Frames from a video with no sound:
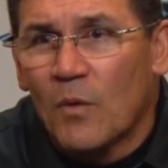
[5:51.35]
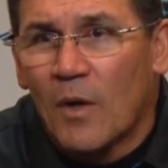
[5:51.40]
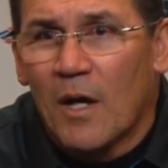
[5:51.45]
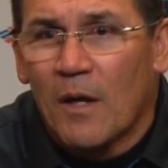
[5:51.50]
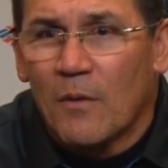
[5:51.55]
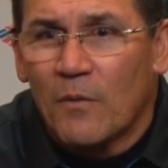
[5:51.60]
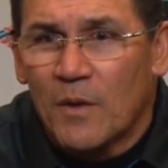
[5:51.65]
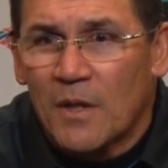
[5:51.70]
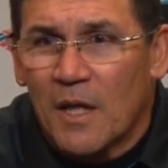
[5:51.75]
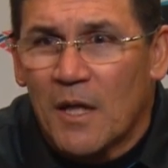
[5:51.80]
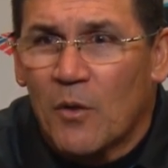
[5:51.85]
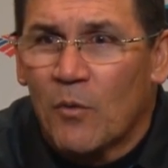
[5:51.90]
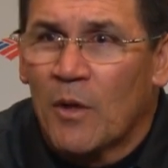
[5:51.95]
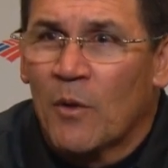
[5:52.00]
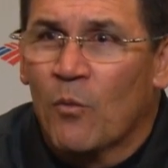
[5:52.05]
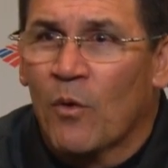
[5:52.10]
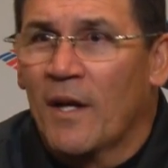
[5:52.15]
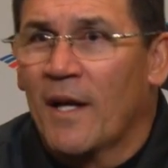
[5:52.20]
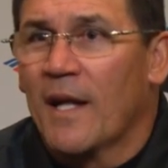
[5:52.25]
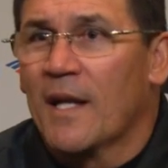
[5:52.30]
Well, we got to
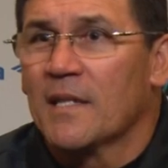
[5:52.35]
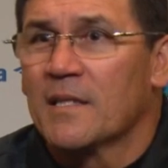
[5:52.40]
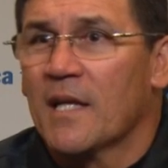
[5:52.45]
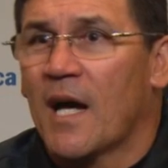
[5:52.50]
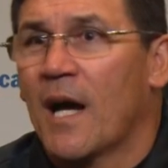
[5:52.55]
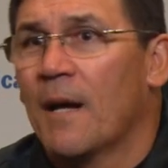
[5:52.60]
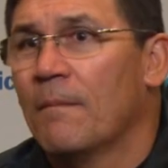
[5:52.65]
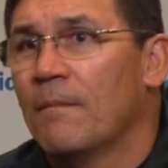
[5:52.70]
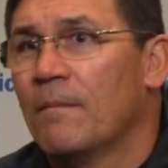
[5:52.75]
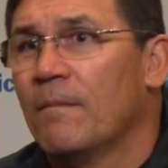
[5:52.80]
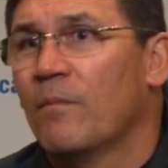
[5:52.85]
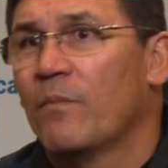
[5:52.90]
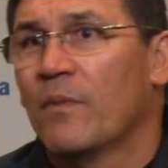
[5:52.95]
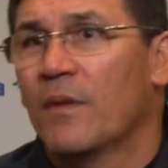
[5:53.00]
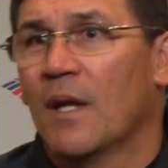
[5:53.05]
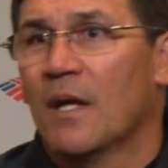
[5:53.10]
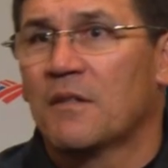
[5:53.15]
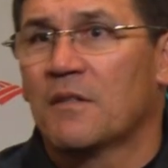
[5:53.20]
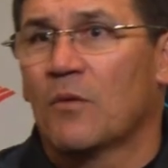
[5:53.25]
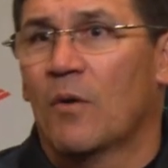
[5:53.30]
win one at a time.
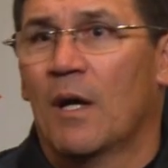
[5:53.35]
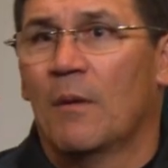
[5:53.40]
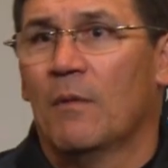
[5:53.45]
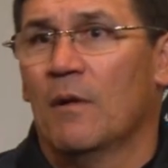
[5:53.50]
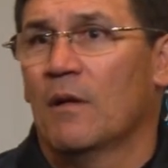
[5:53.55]
That's the way